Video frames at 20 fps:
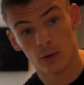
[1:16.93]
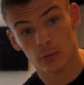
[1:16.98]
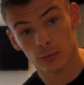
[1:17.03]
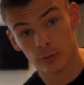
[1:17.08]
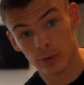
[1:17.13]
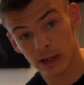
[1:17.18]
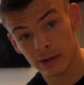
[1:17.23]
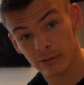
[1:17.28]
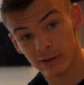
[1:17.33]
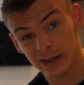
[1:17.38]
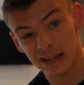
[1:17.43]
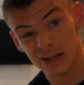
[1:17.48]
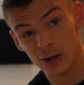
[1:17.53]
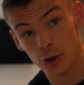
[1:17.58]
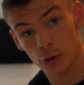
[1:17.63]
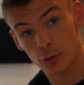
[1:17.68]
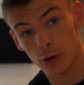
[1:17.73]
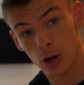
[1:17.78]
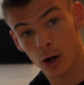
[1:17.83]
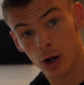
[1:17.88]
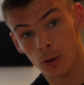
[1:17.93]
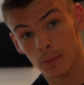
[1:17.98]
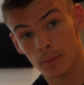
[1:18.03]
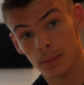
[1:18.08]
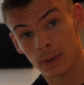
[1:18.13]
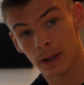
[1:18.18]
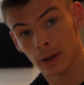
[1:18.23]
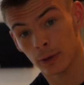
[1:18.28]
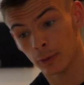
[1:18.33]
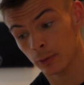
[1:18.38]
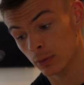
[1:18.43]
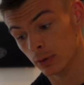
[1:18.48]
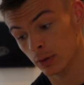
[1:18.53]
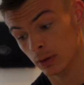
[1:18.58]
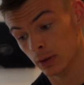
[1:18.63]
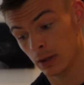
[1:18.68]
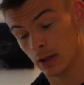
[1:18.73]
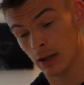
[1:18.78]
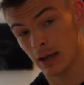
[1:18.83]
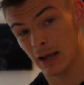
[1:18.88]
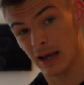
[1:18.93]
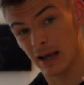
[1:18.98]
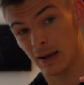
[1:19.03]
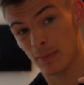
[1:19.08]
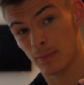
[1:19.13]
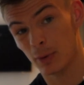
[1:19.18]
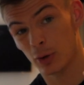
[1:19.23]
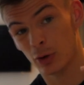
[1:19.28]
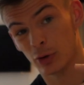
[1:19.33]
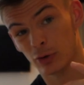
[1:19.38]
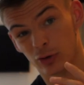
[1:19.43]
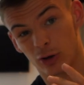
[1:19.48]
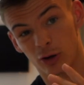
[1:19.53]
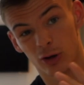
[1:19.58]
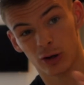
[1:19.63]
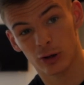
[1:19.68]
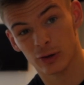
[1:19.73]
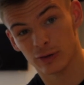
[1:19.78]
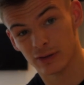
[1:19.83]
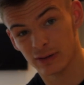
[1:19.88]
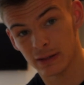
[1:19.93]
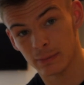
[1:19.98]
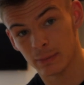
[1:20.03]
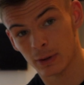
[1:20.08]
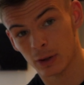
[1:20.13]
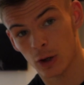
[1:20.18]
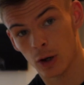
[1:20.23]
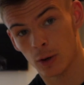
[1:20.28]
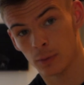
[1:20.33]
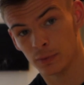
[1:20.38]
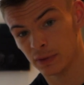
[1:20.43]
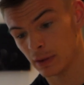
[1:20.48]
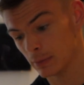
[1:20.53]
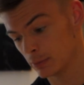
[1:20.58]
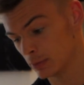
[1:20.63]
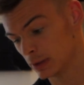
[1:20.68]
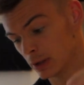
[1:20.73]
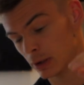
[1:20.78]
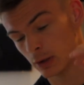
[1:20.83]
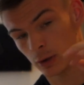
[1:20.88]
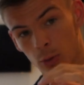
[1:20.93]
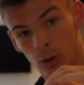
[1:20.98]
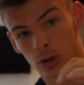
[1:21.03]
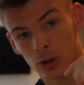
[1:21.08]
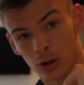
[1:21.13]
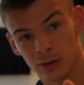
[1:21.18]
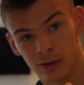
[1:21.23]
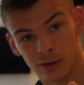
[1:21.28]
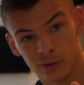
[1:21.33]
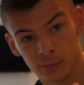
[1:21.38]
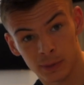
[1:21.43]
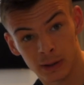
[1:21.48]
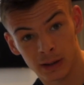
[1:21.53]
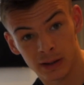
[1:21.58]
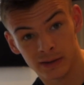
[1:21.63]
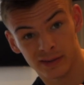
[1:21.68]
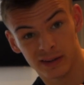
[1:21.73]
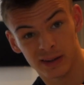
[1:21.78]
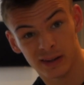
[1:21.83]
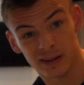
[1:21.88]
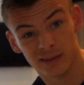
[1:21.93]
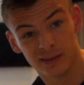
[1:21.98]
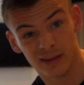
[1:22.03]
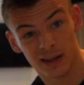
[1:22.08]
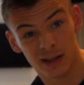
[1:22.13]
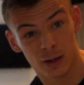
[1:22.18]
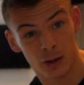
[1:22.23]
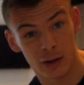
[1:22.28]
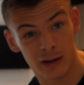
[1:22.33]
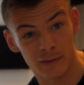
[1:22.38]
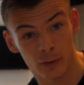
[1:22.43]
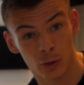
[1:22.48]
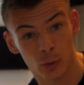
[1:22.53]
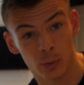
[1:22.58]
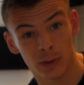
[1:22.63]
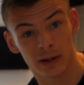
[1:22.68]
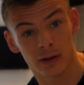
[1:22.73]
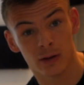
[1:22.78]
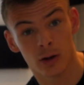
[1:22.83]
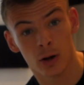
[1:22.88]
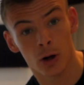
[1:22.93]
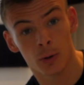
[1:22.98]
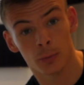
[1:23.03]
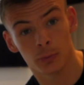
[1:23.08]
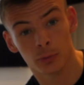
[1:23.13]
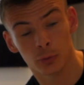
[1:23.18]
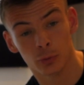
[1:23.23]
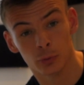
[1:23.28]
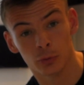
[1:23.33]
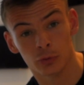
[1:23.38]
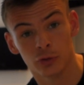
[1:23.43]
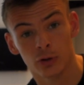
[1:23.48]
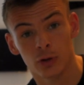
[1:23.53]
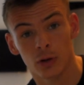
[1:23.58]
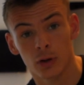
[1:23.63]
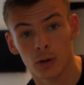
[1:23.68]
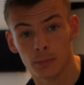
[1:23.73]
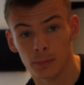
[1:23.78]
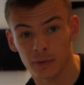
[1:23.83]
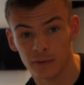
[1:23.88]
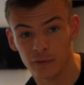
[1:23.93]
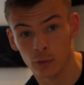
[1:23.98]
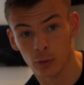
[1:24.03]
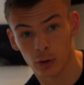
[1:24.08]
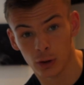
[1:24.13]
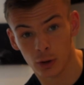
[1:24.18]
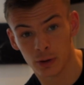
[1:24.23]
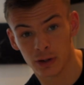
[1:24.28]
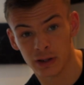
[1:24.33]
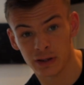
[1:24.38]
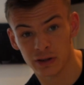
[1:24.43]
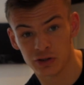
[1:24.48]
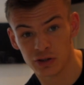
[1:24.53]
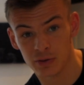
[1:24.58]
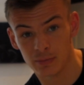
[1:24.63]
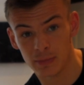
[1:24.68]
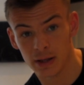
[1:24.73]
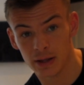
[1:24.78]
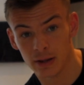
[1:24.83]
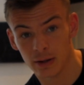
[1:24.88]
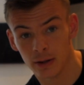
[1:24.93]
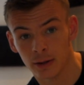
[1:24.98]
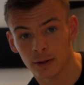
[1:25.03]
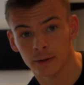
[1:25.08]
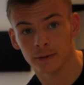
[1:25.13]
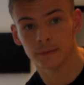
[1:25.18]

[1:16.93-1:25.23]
Really, really low carb meal, because I like to keep my carbs separately. I quite like this meal as it is, and I'll have a quick carb source before I go and hit the gym later.